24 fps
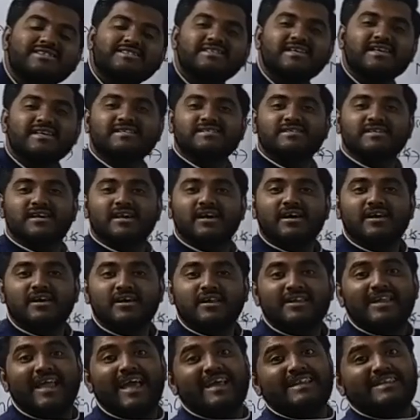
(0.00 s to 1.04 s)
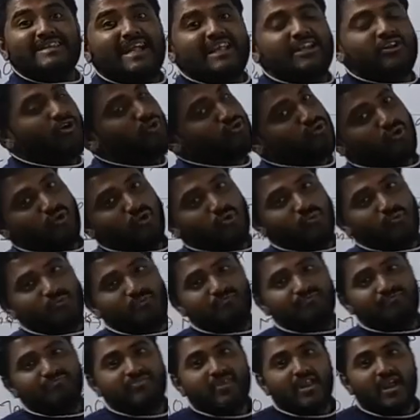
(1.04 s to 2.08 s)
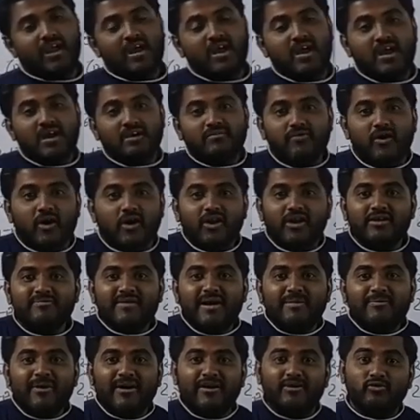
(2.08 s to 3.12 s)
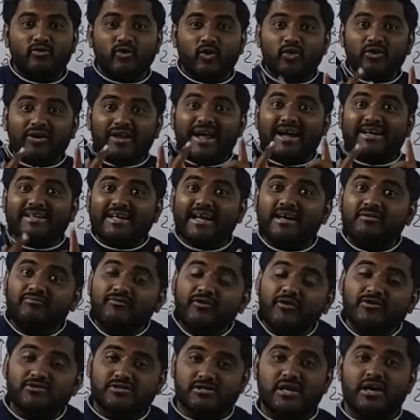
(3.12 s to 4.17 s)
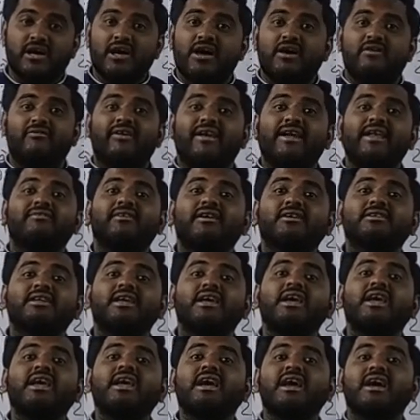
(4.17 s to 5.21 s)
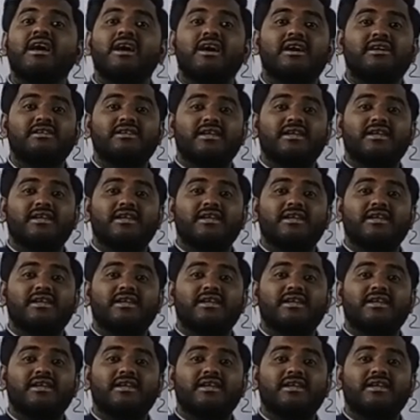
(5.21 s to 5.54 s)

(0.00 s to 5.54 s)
6, like that you have to do. Following my point, don't get confused. Whenever the